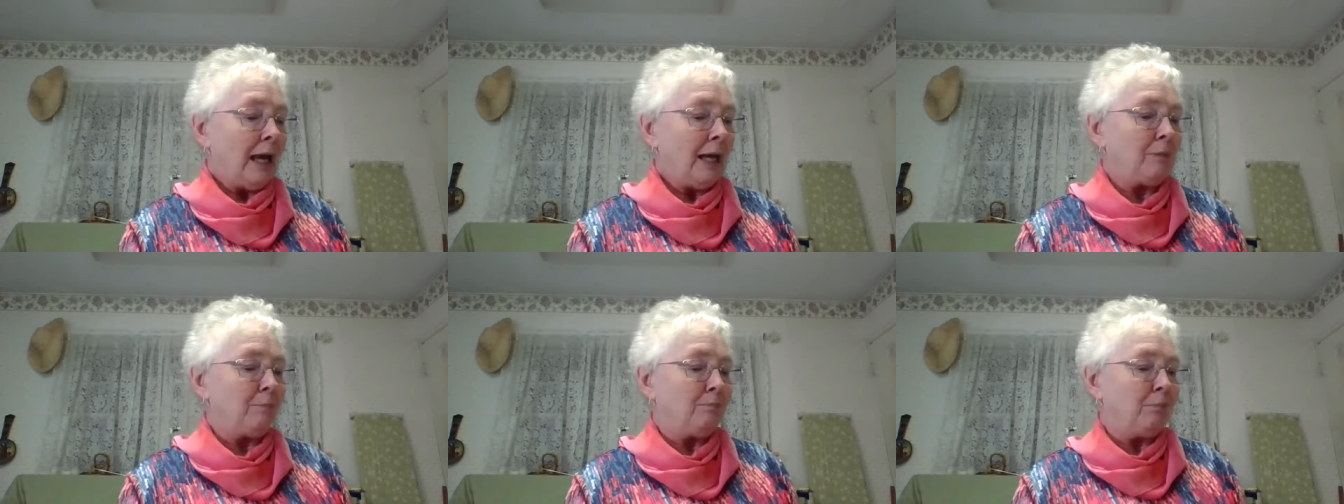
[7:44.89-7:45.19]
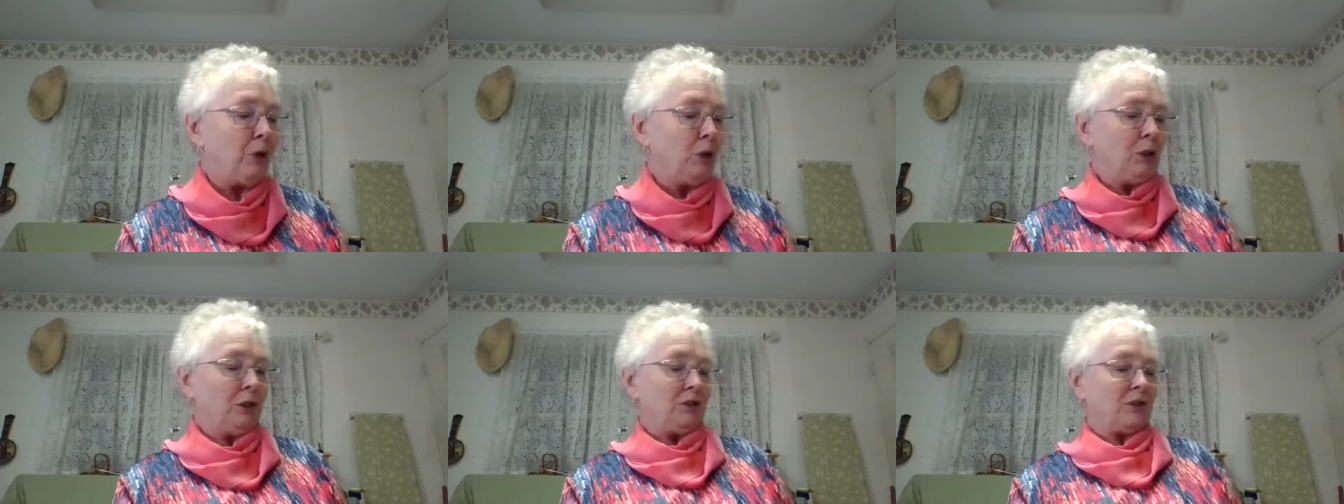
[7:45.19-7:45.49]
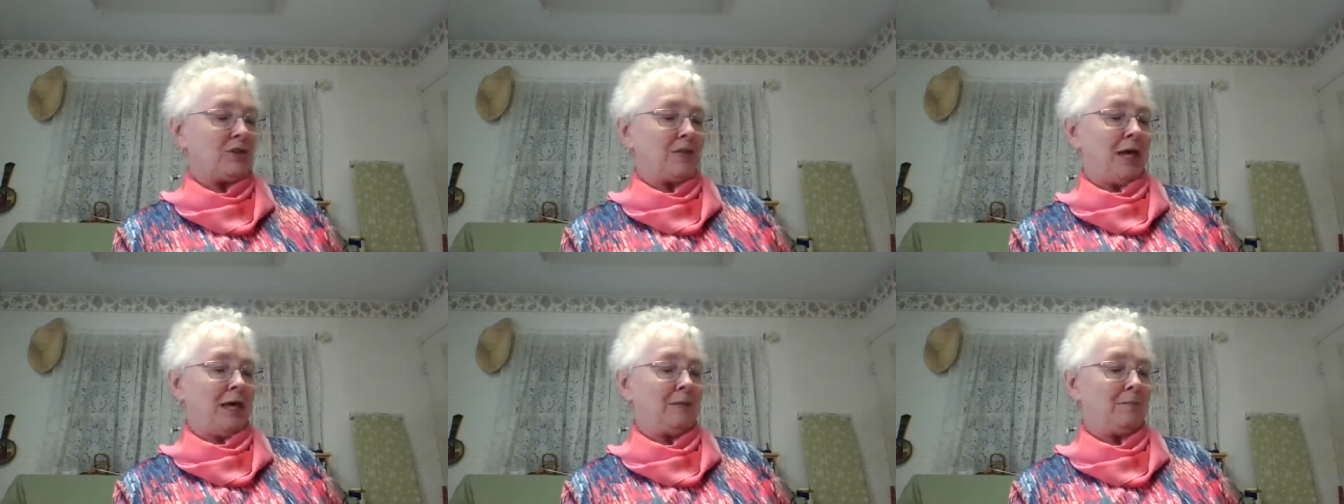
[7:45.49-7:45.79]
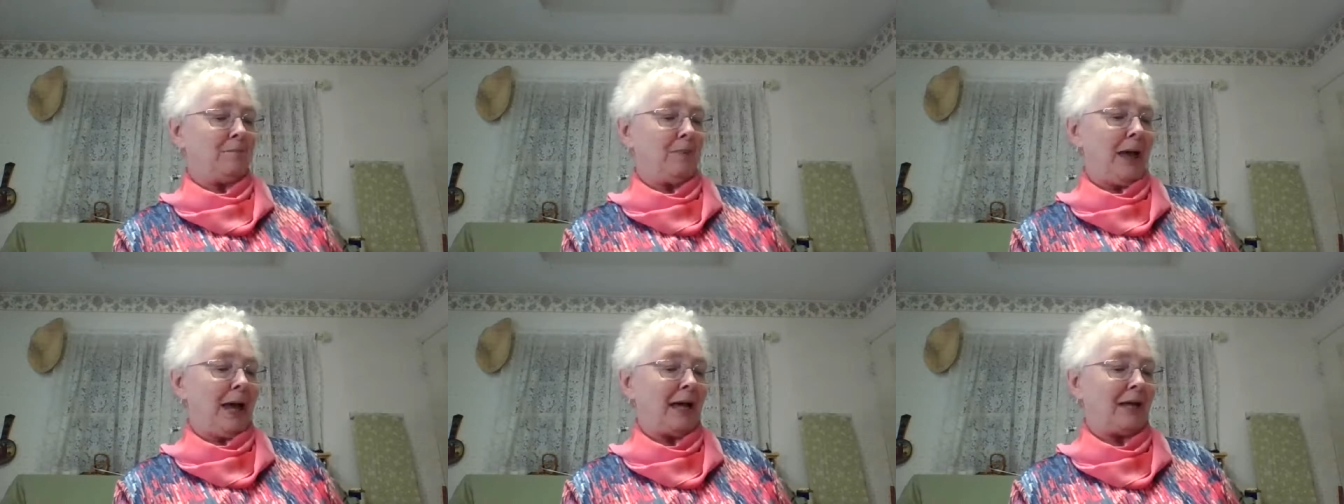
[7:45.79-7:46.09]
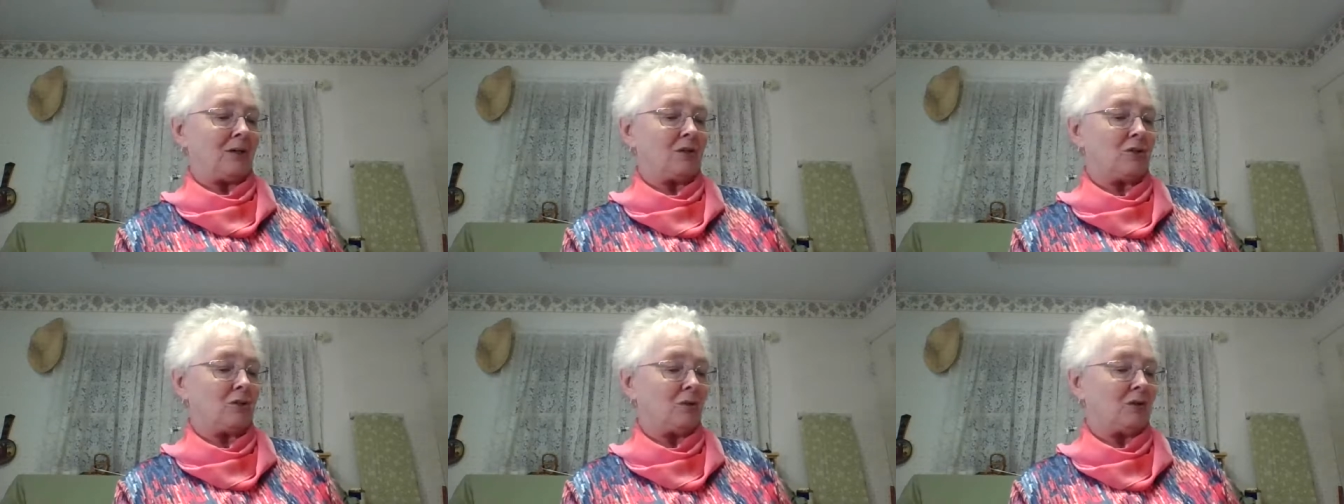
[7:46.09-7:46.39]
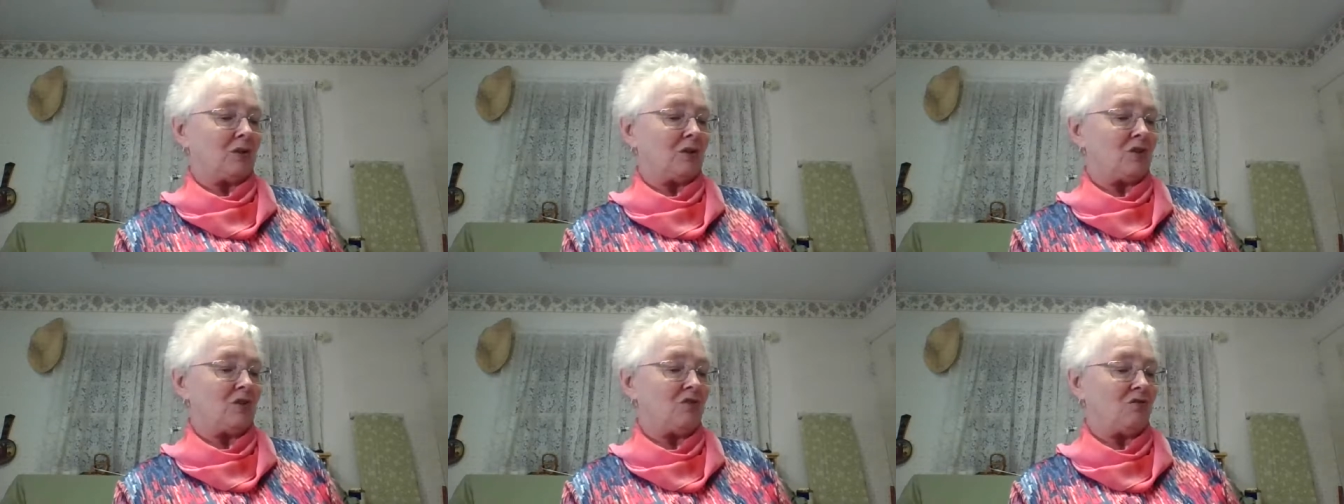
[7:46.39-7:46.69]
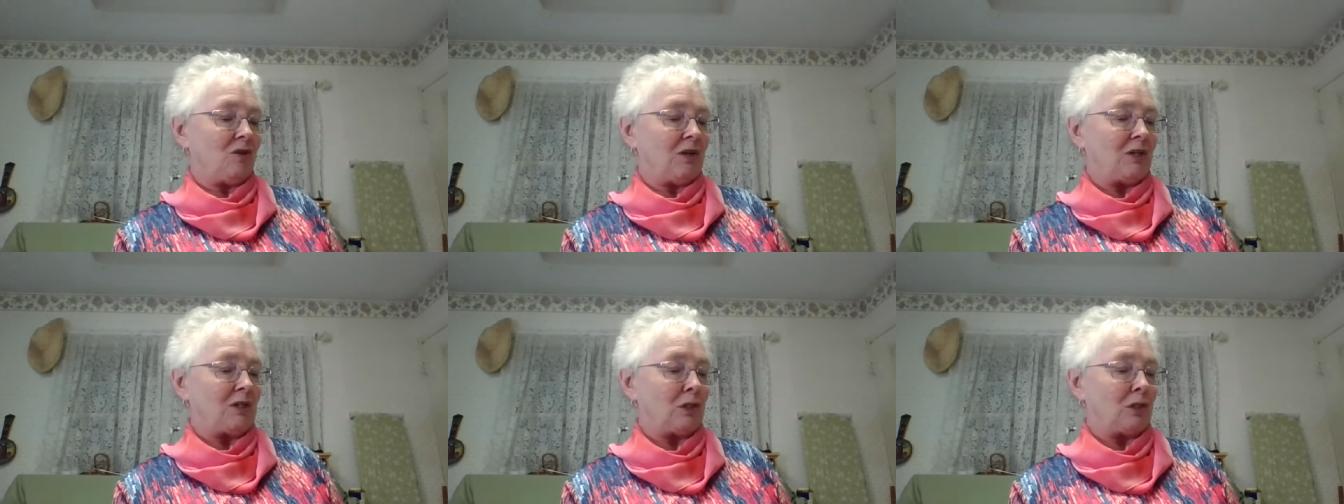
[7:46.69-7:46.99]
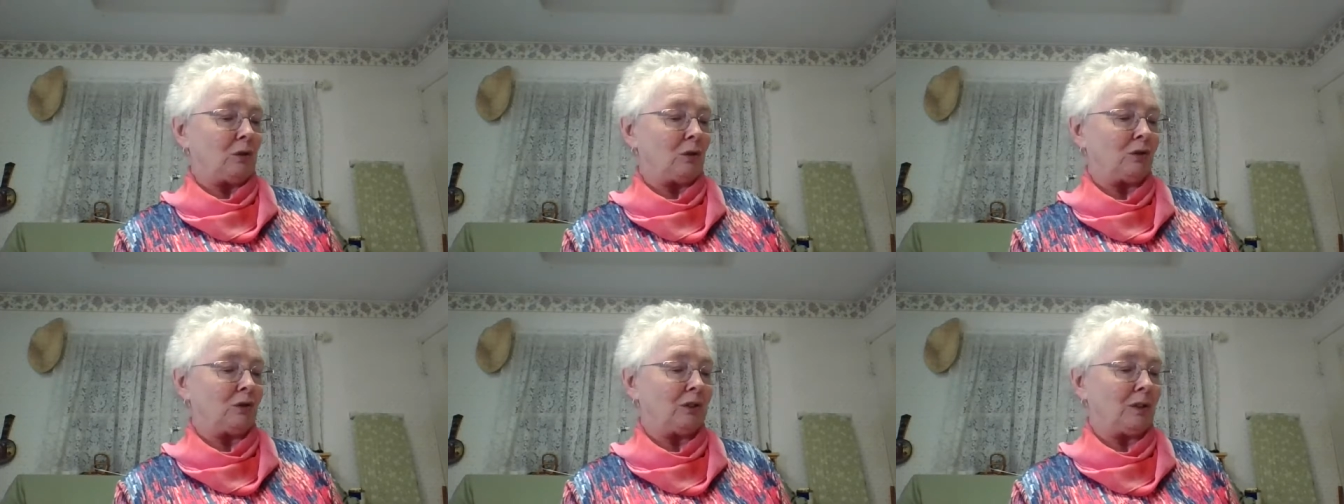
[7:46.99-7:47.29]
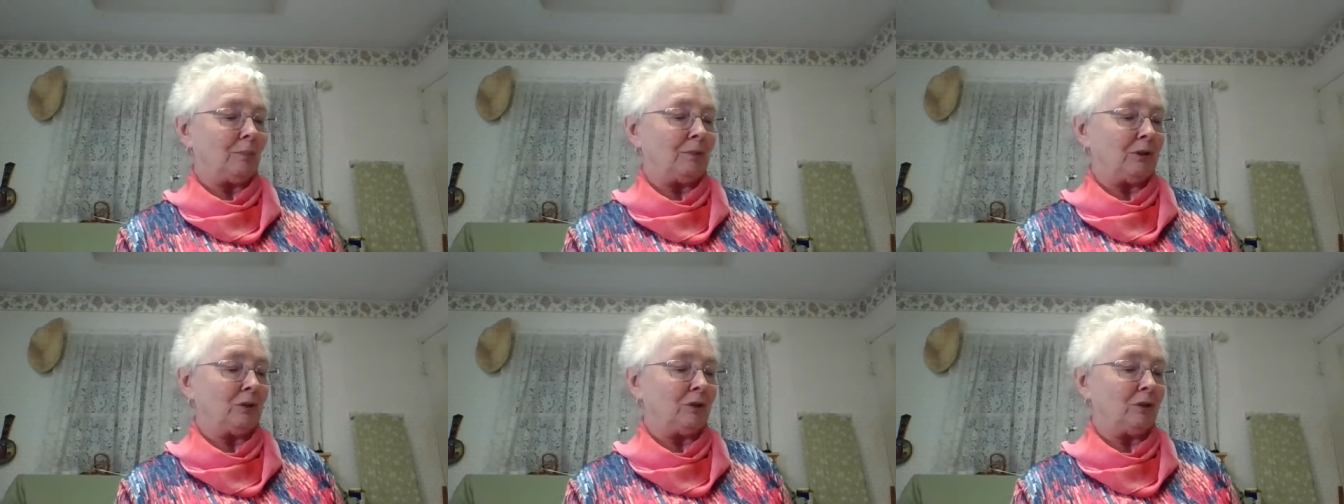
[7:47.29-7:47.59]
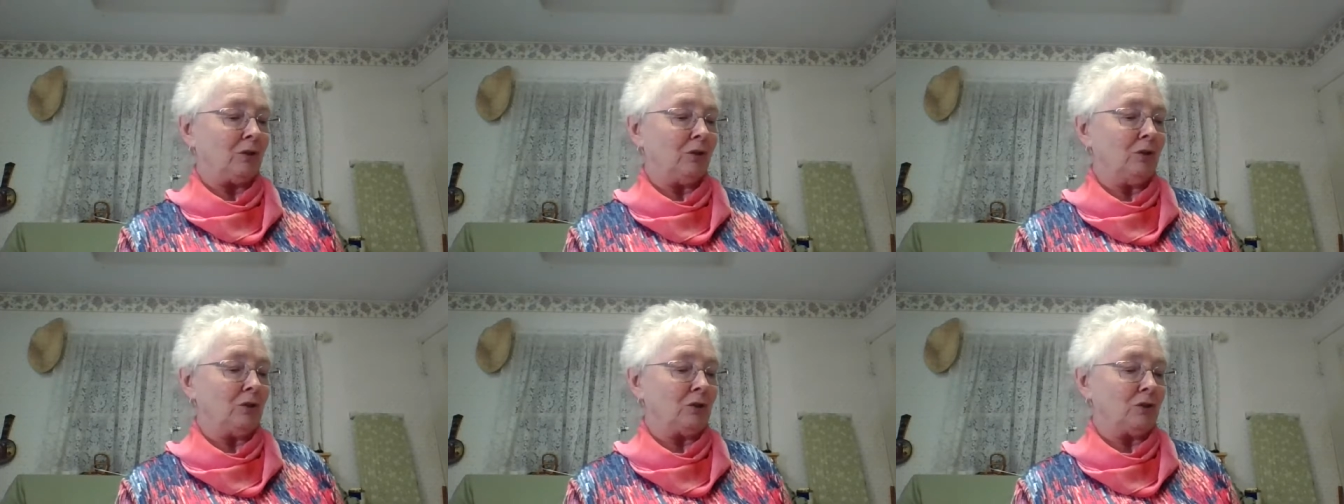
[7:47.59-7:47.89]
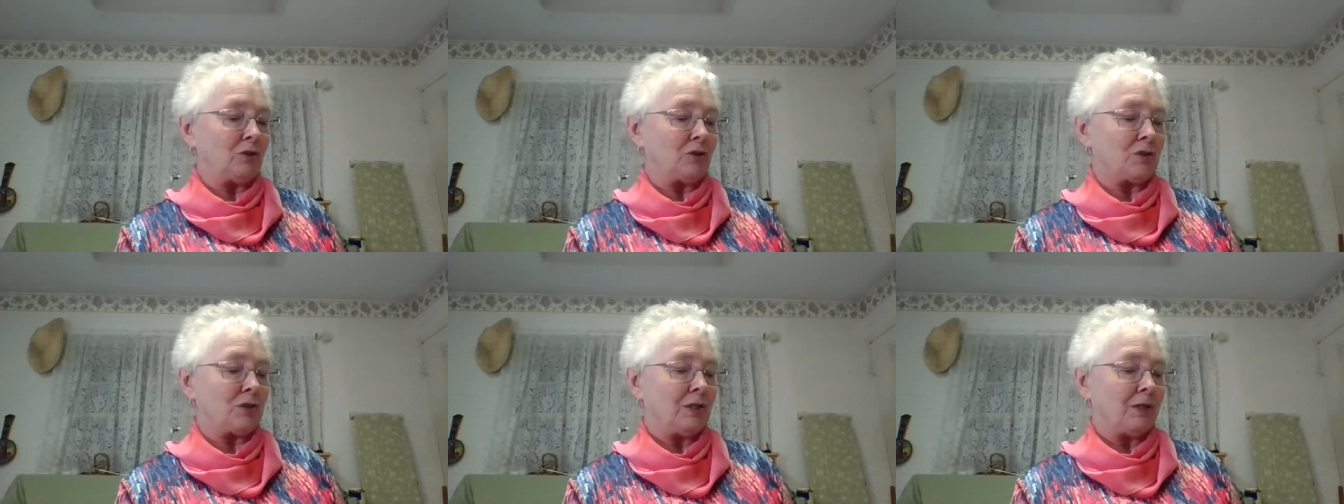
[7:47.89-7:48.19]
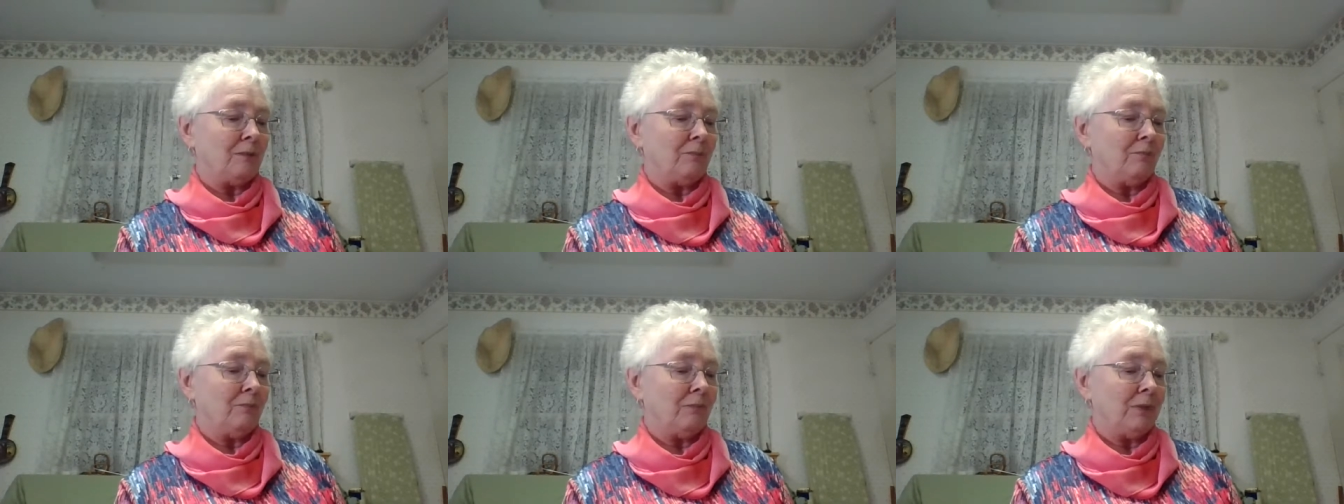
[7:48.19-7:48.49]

and pulled his head back so that his face looked up into hers.